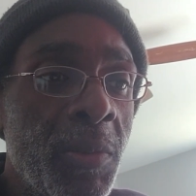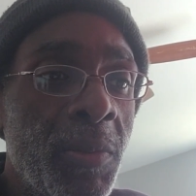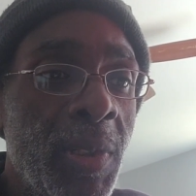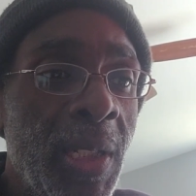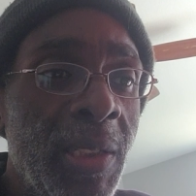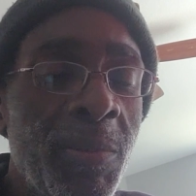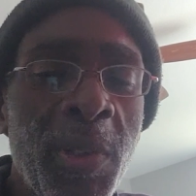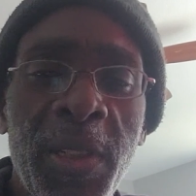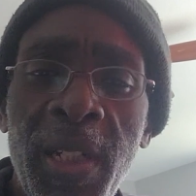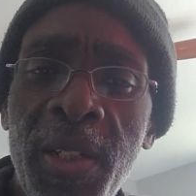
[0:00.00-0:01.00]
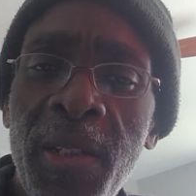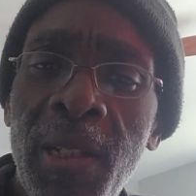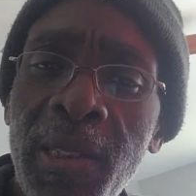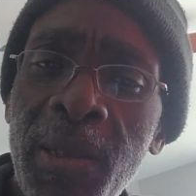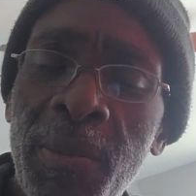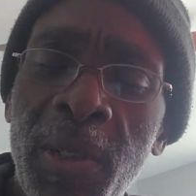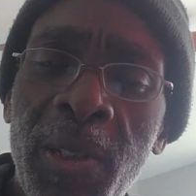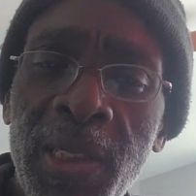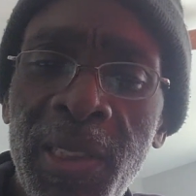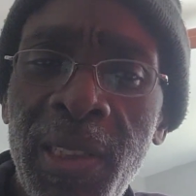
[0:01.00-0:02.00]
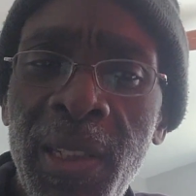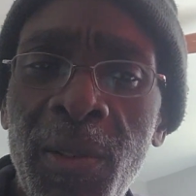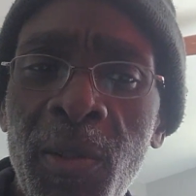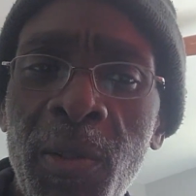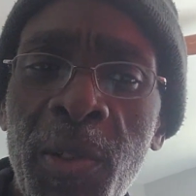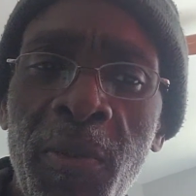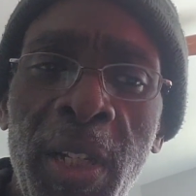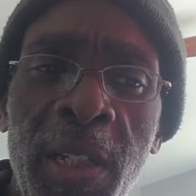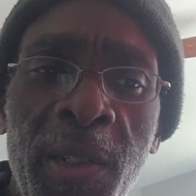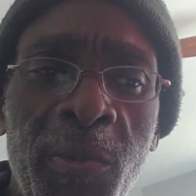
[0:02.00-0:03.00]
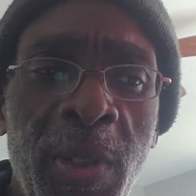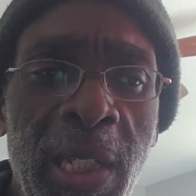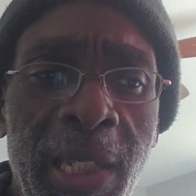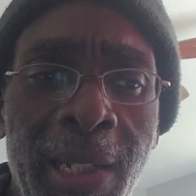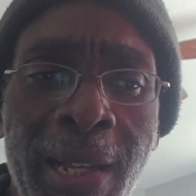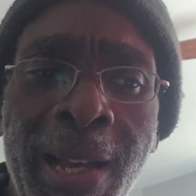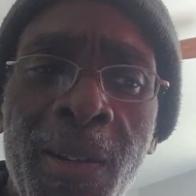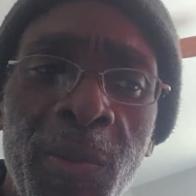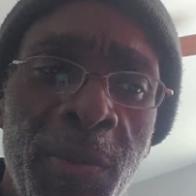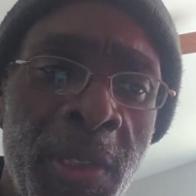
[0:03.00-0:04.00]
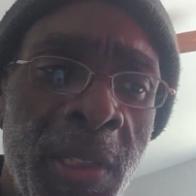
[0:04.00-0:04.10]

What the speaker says: let them learn a skill or trade, so when they get out,